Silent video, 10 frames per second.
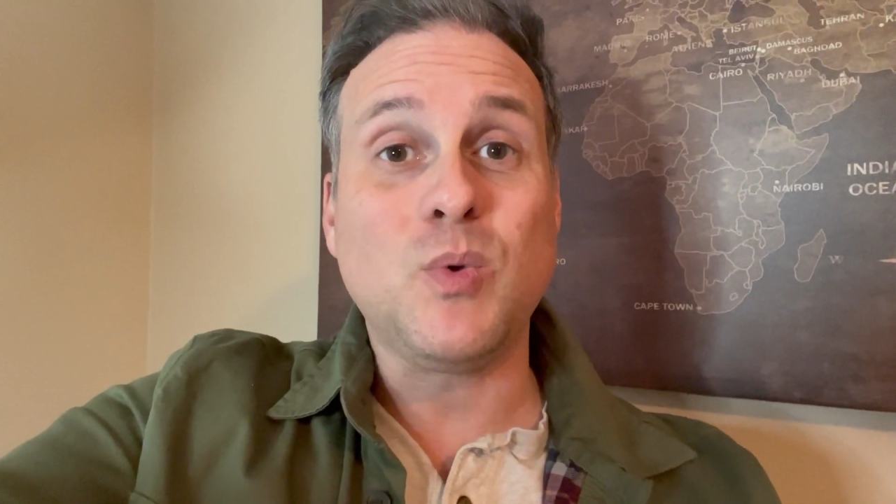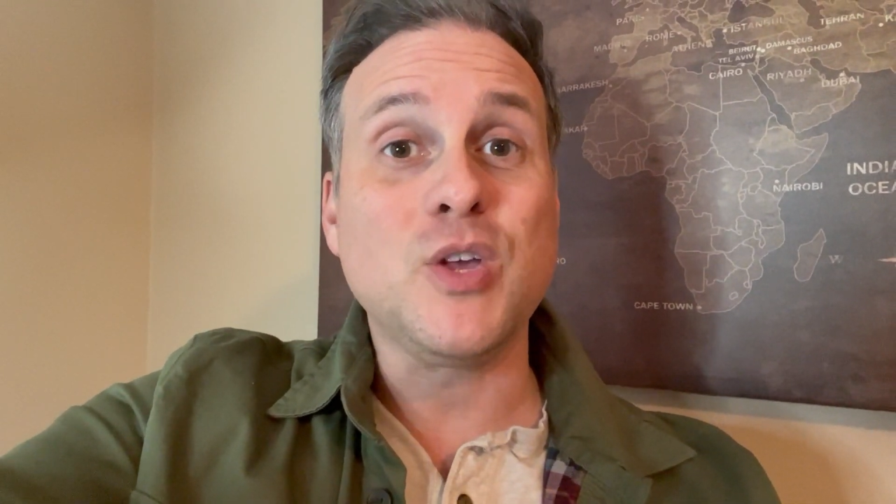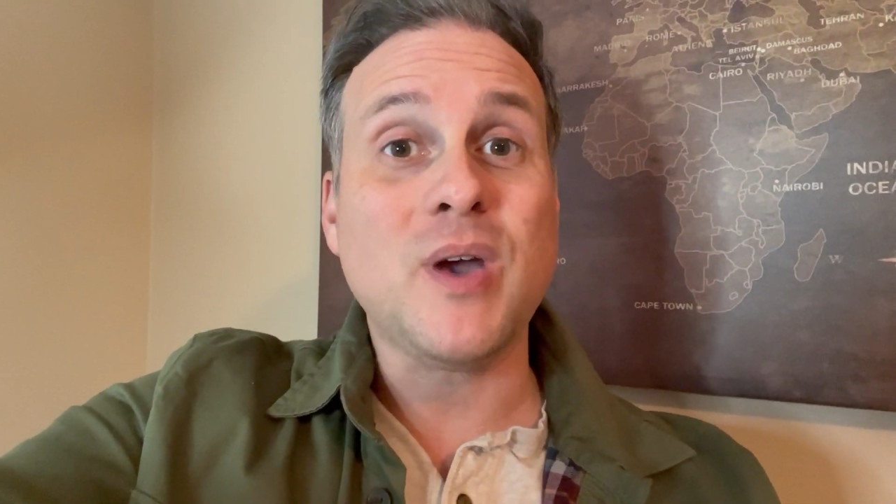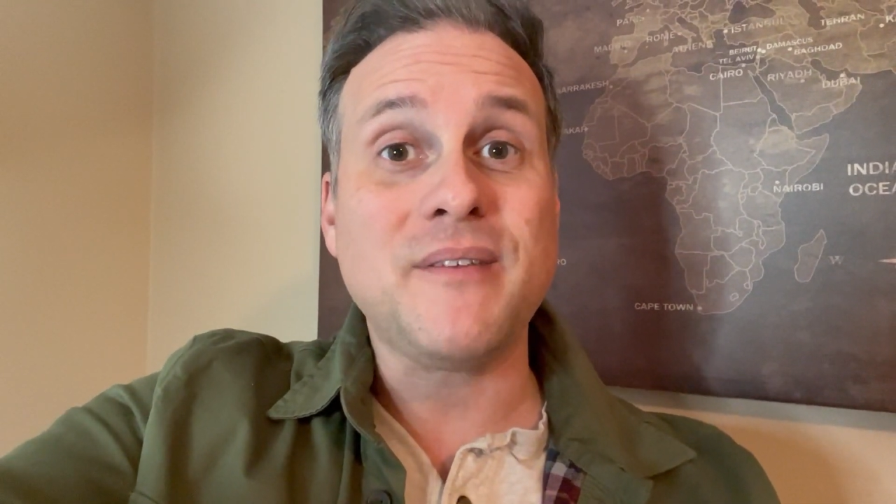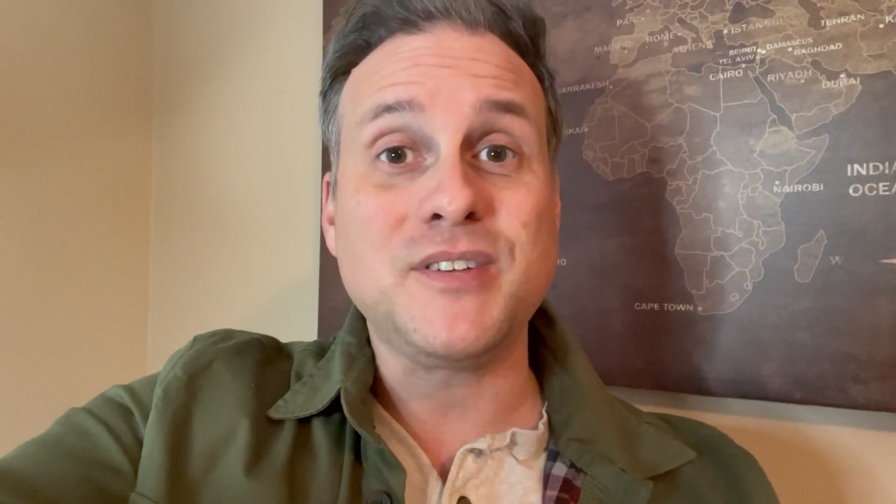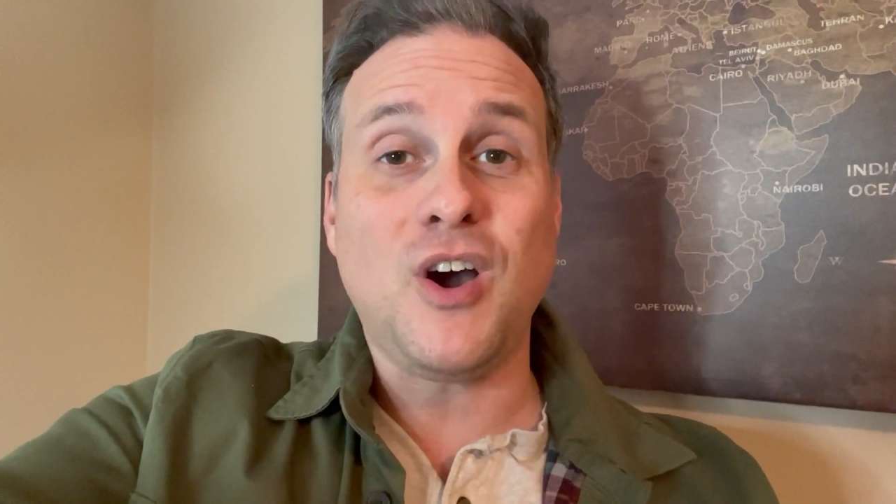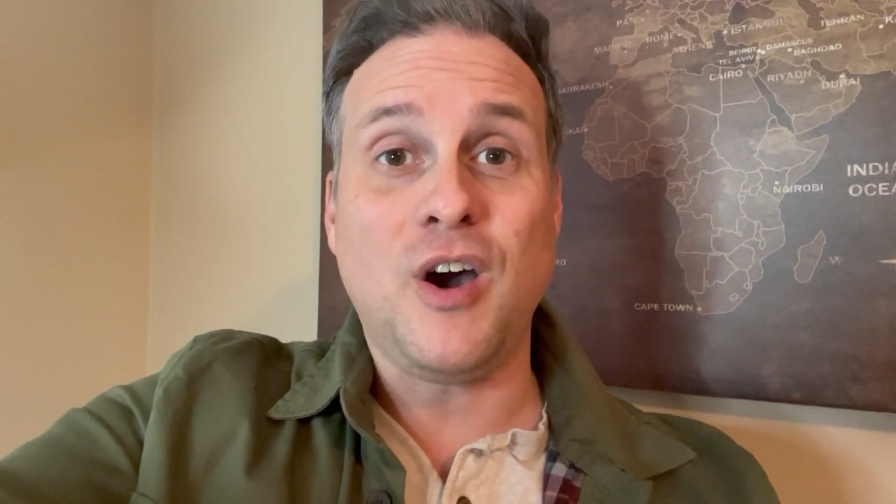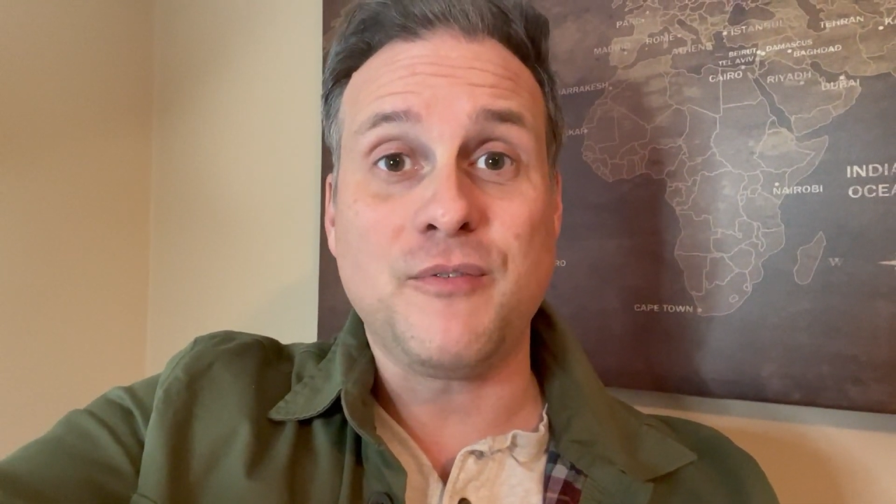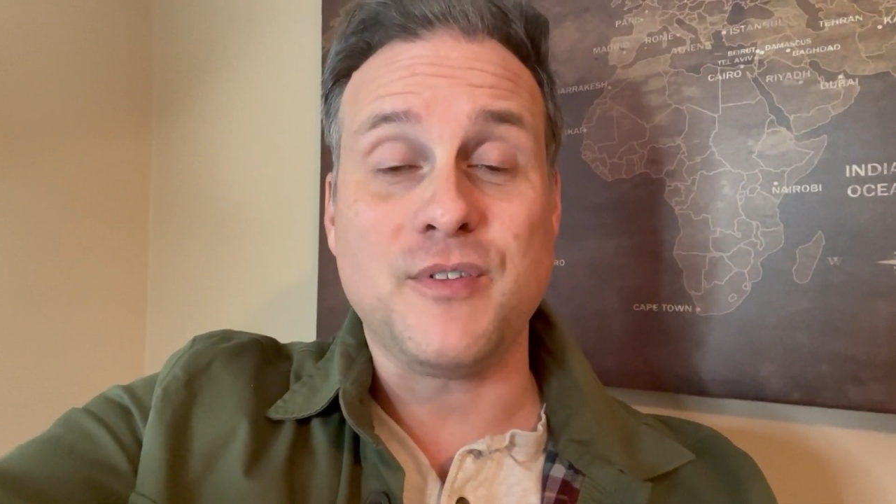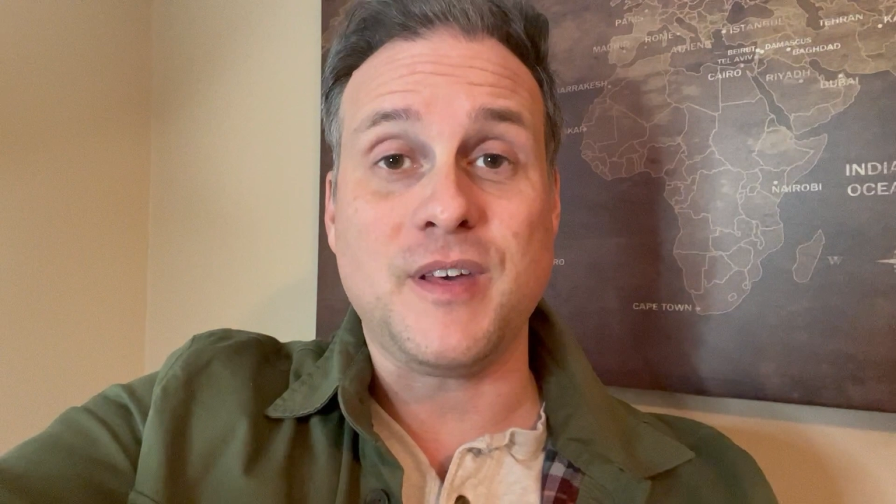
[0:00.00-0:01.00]
what you have to
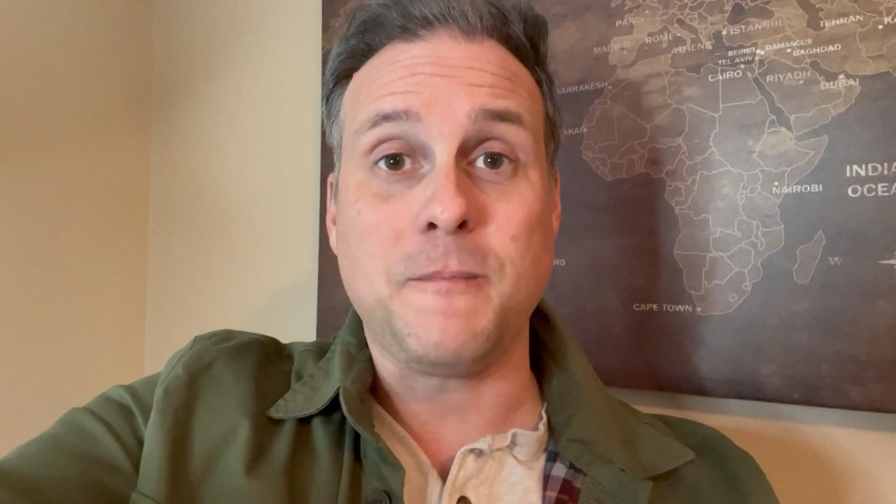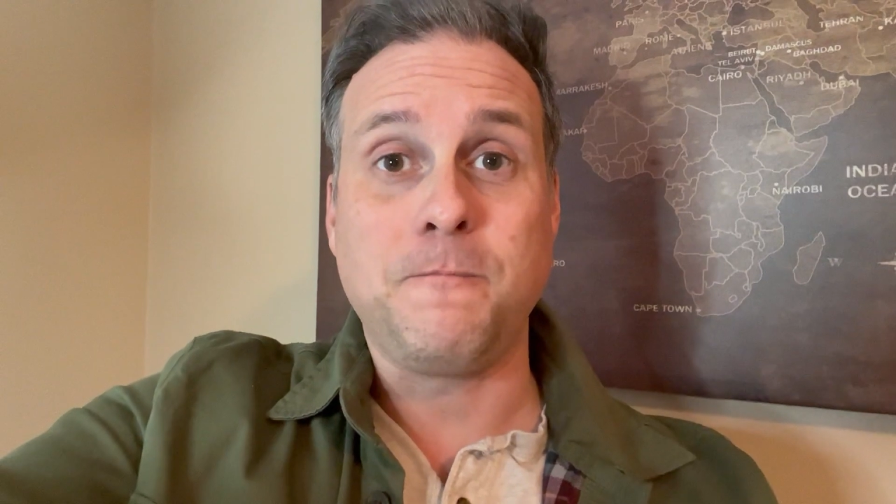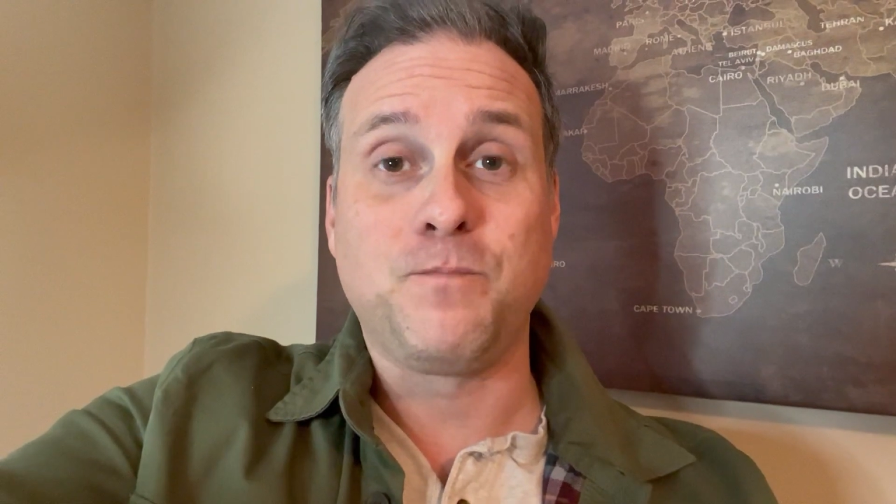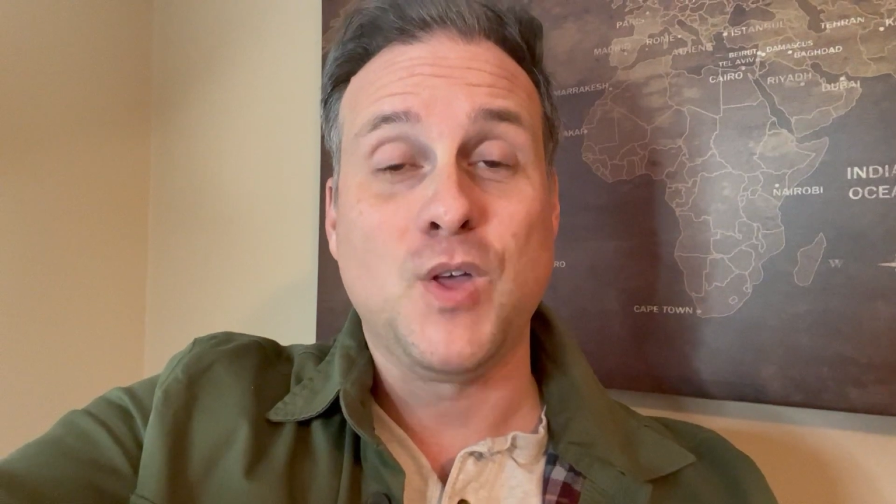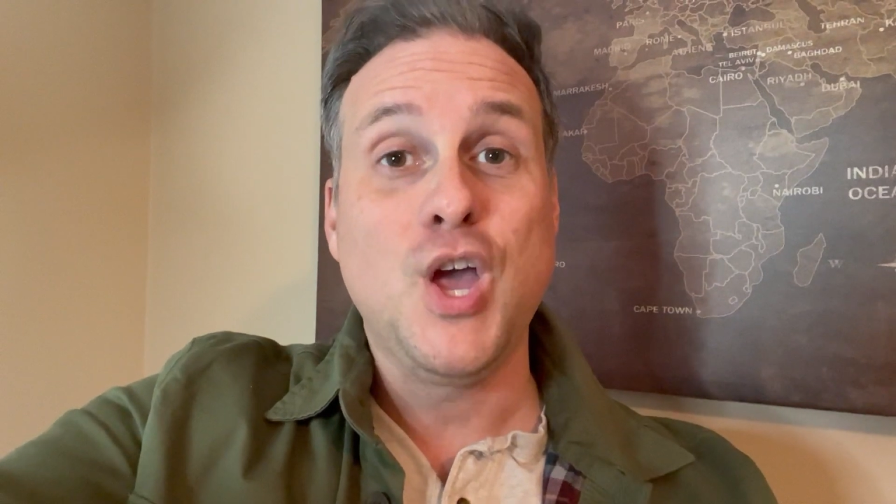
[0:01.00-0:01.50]
offer them.